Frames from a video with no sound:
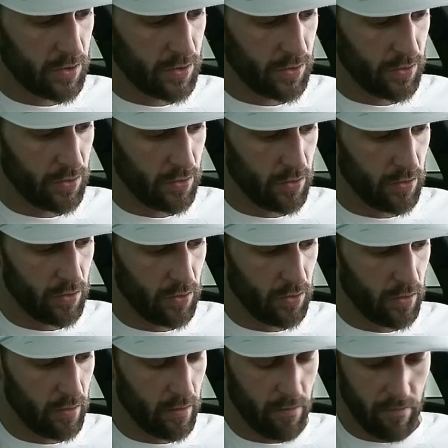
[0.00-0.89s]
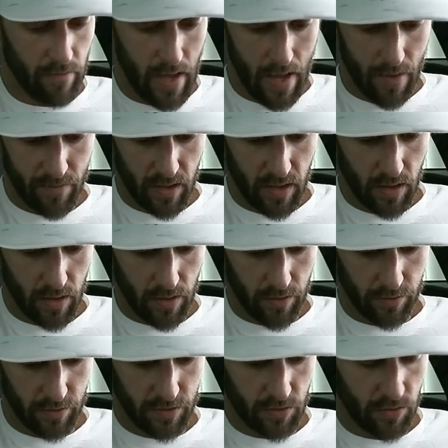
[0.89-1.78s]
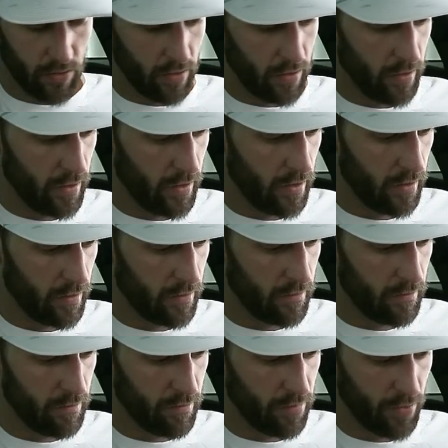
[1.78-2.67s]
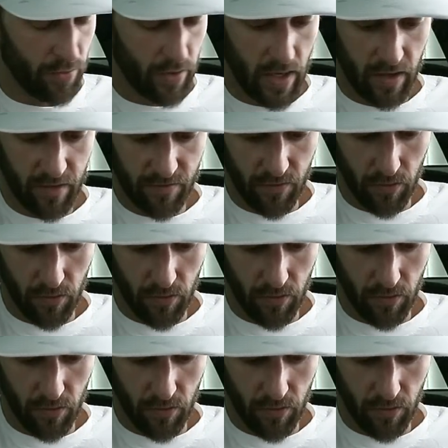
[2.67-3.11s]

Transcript: to mapping underscore break